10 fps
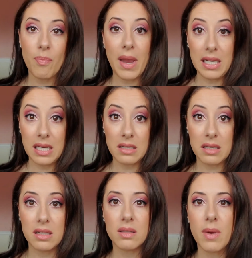my
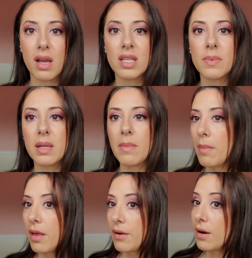nieces, my husband, my
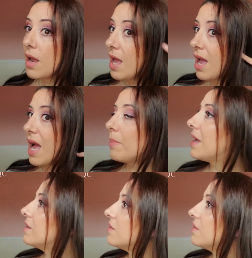mother. I'm like,